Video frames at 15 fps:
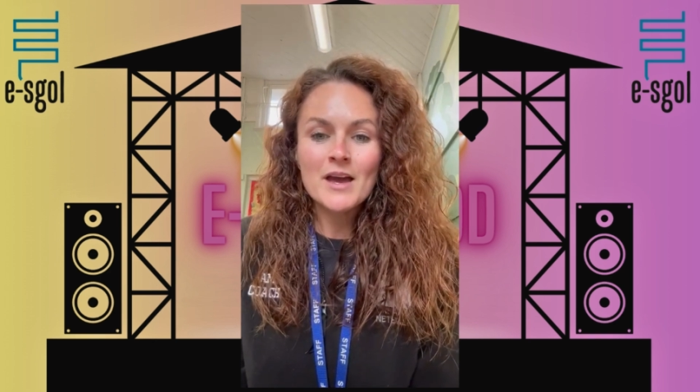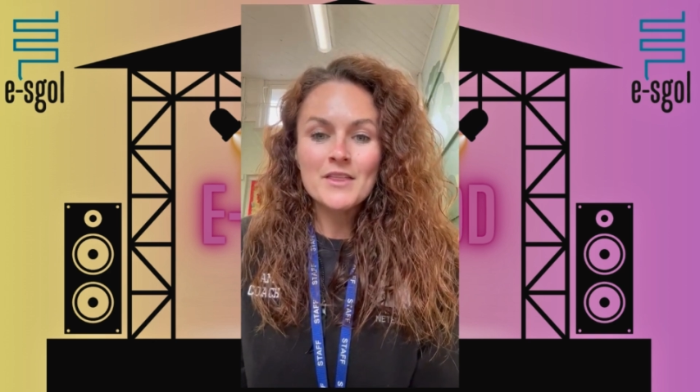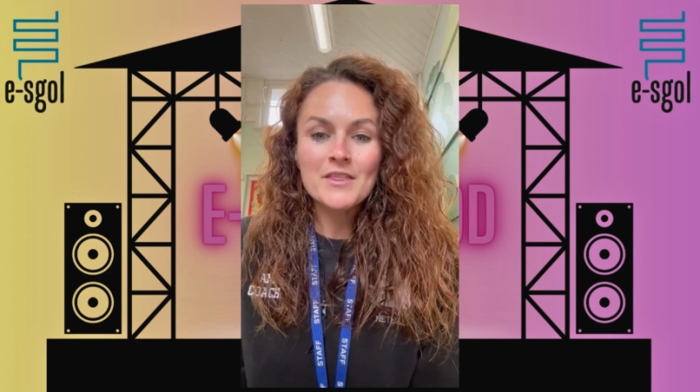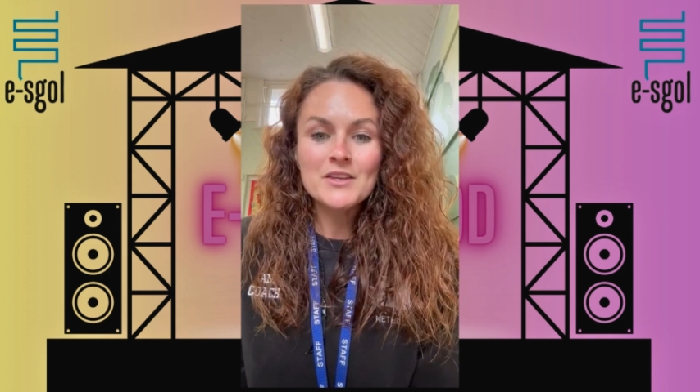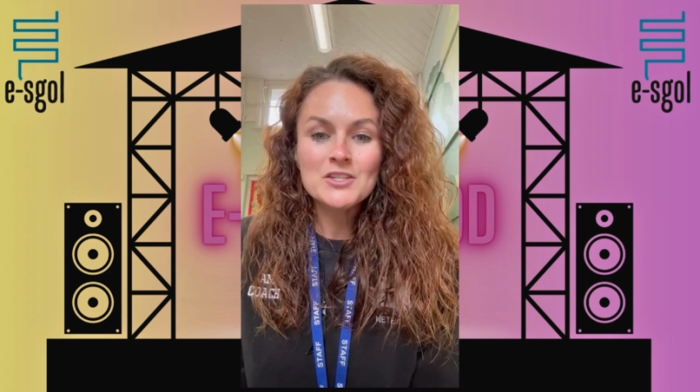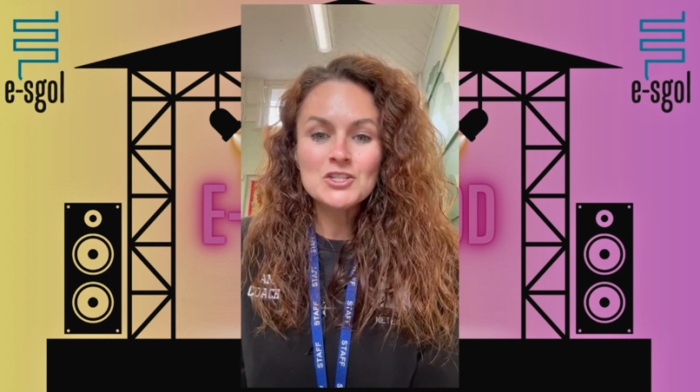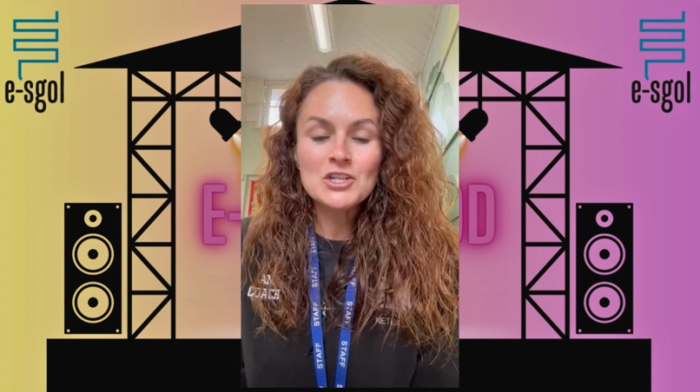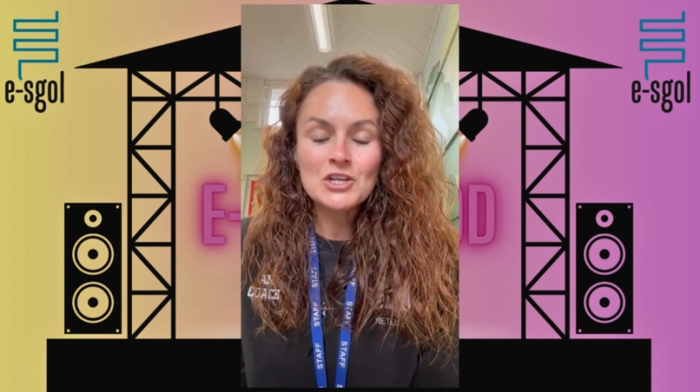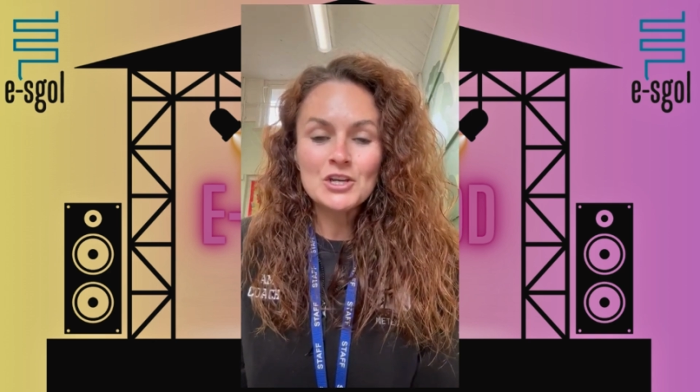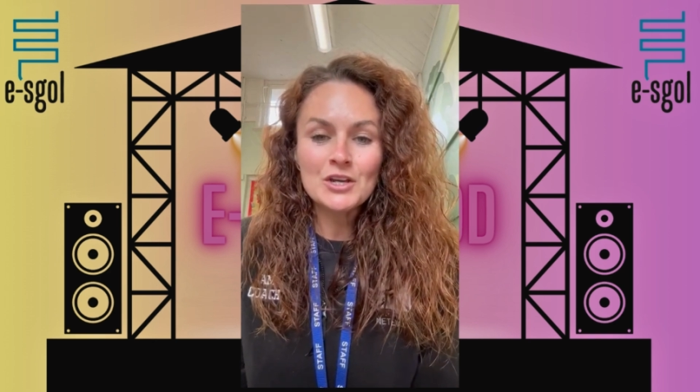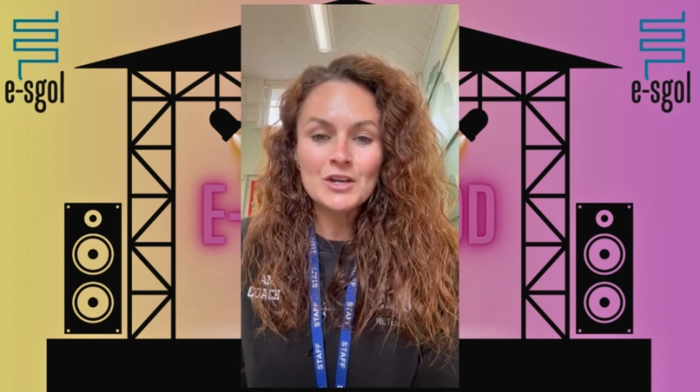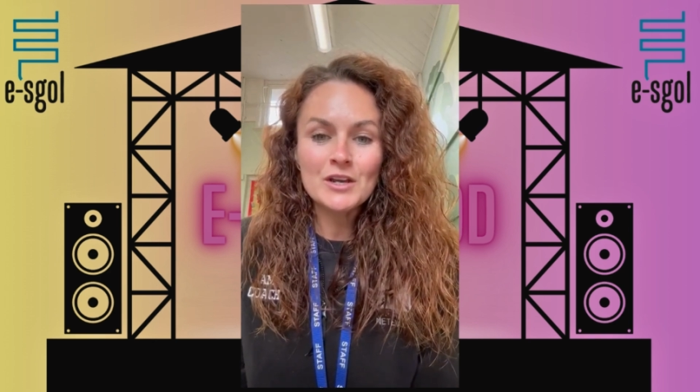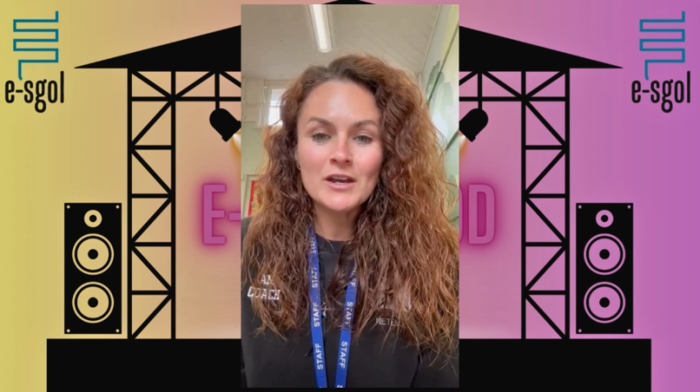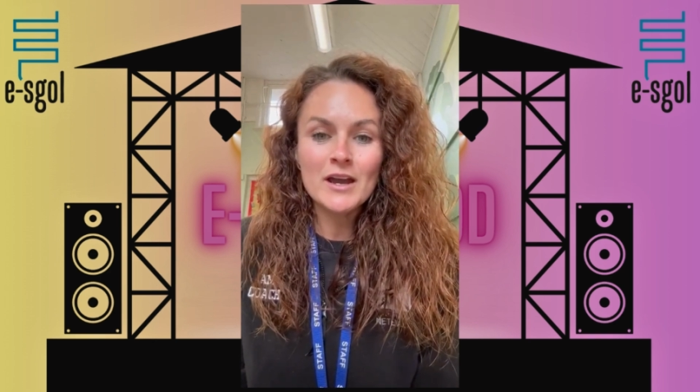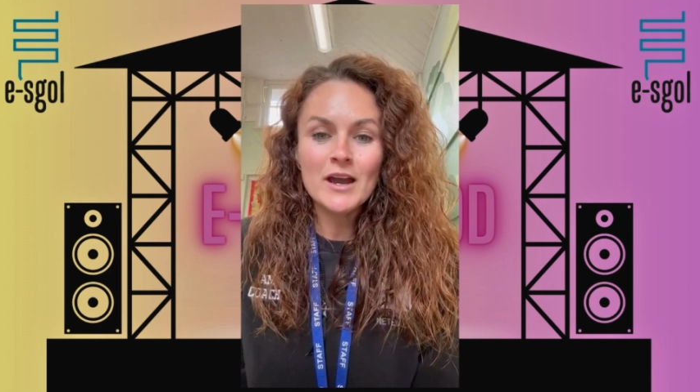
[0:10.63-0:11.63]
This
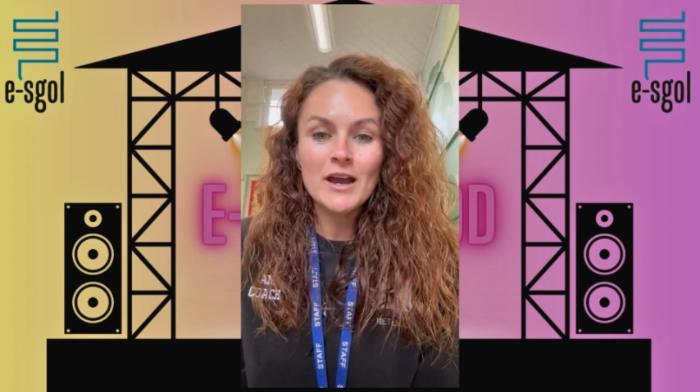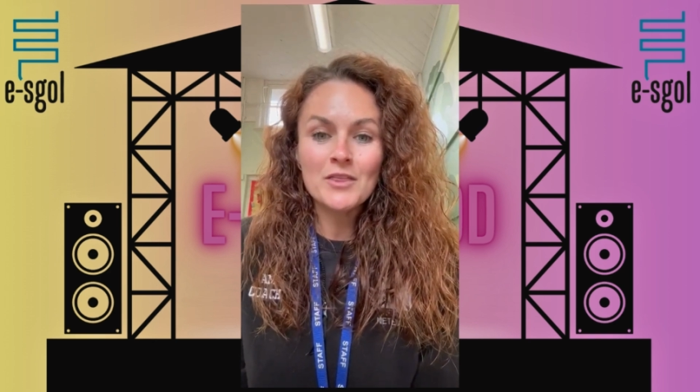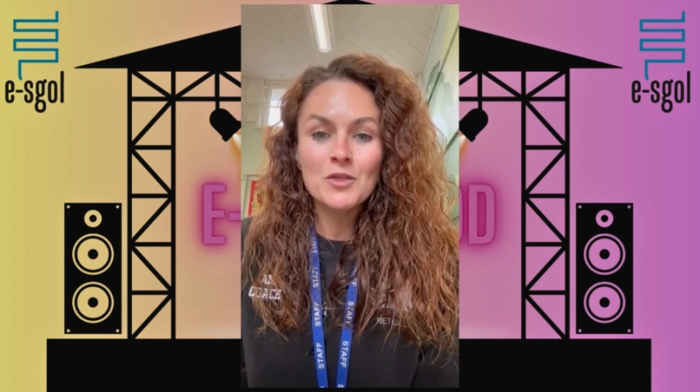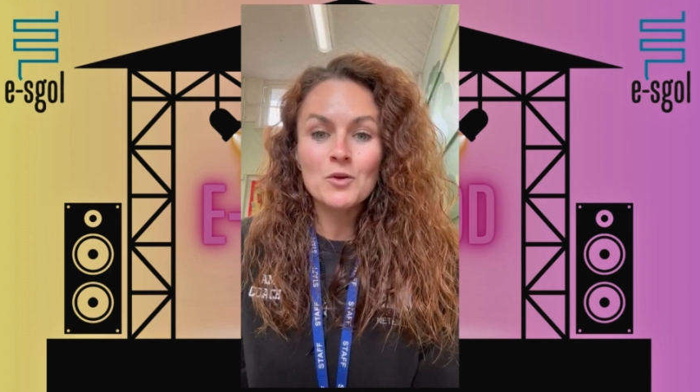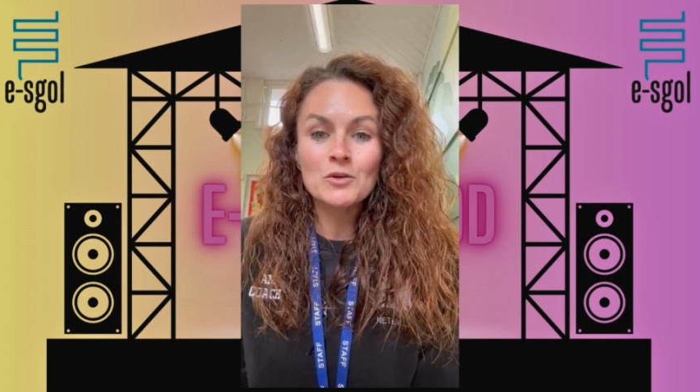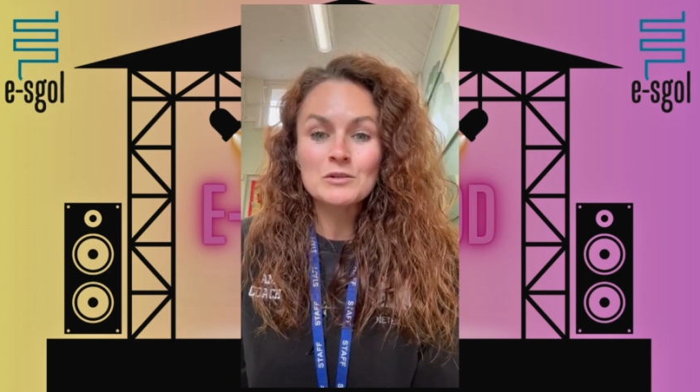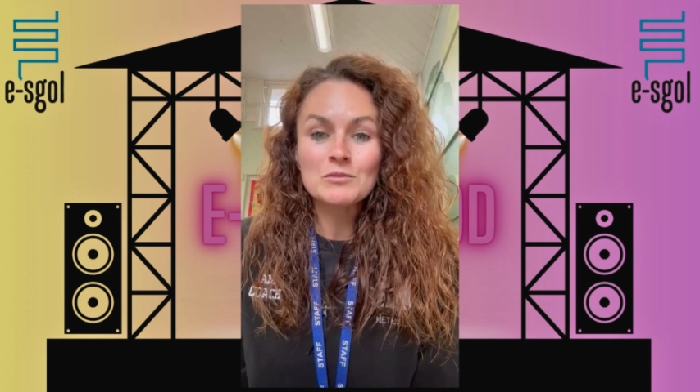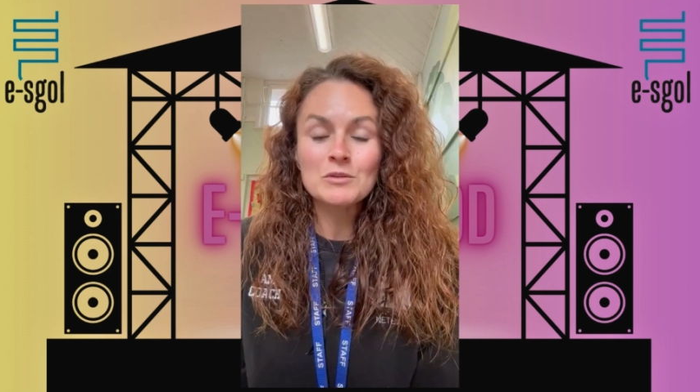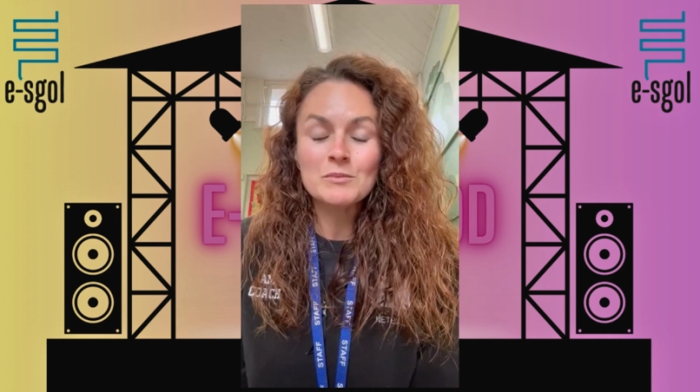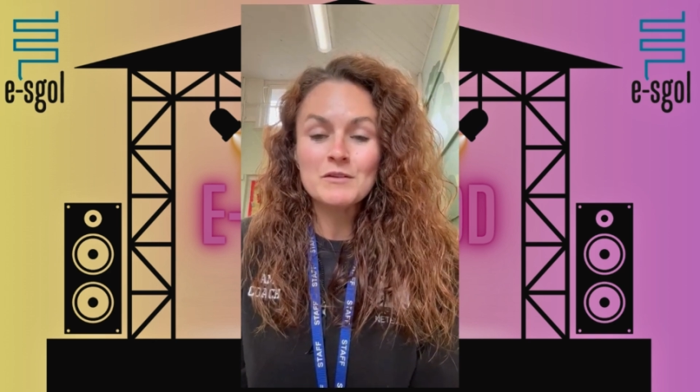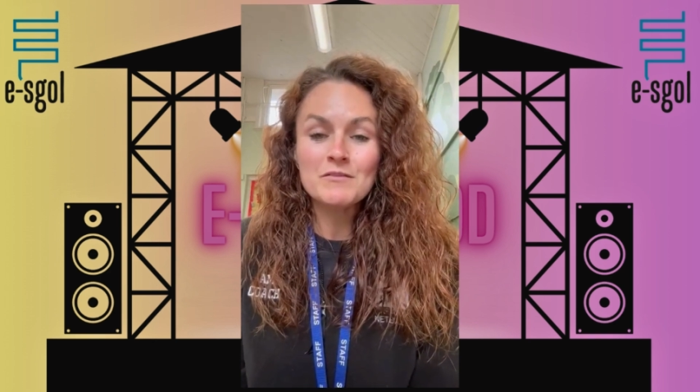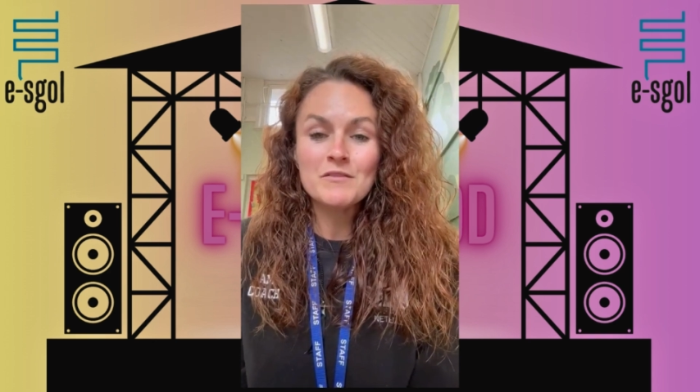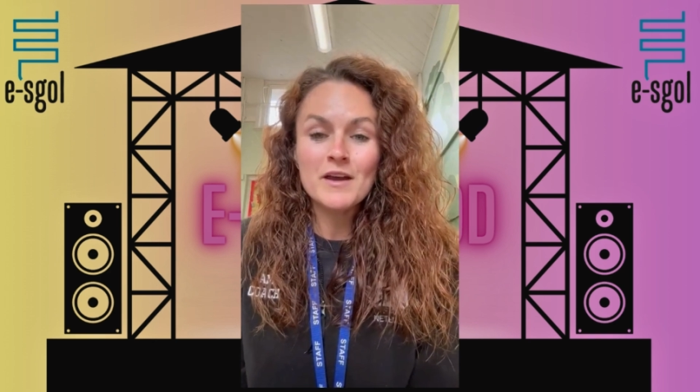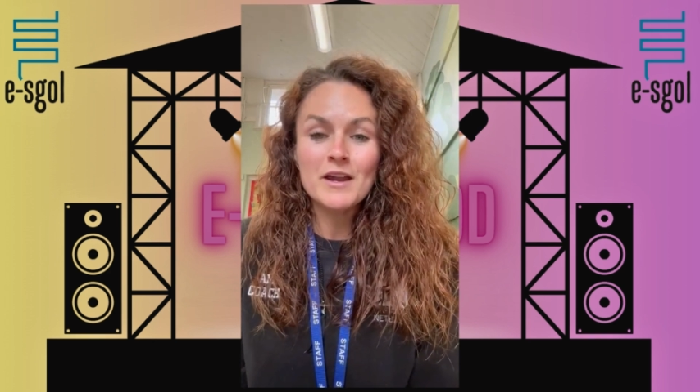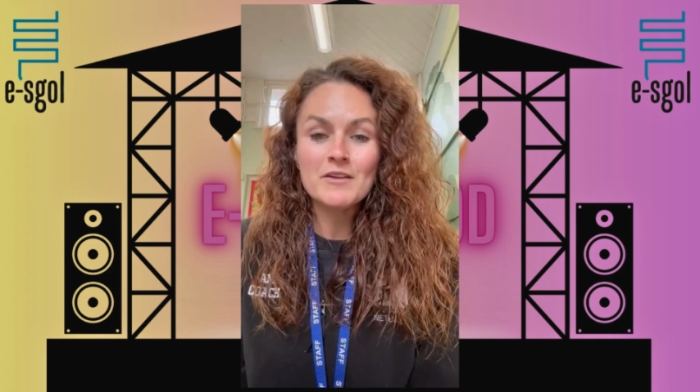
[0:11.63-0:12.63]
year I thought it would be a
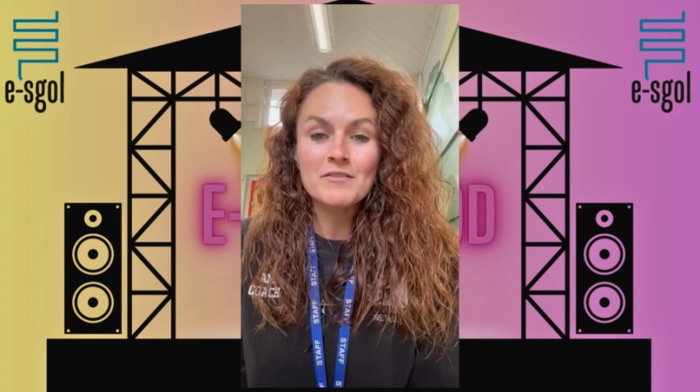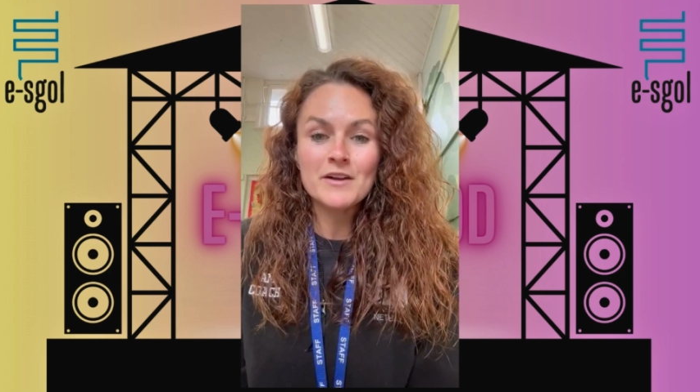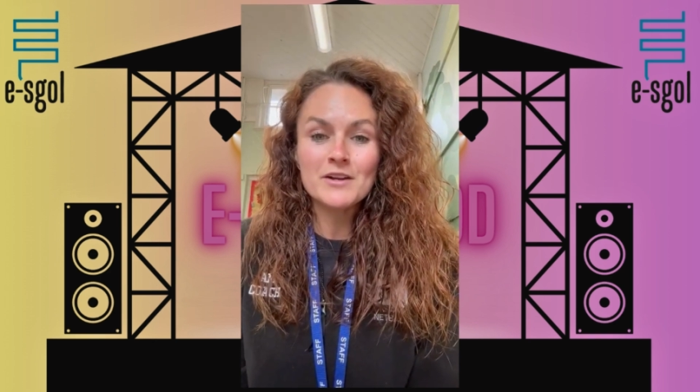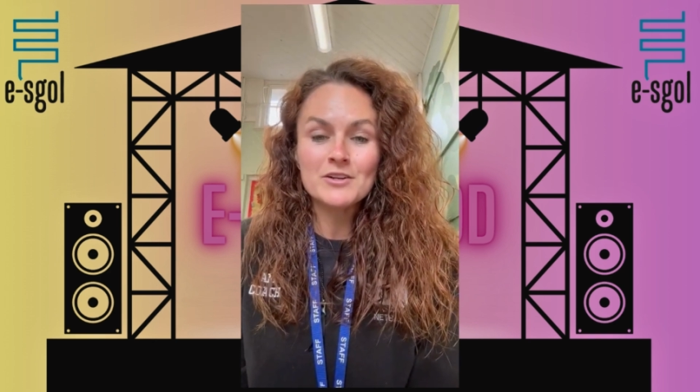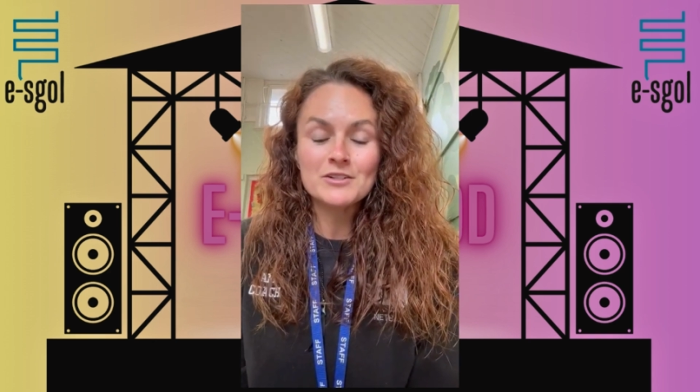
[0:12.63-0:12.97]
very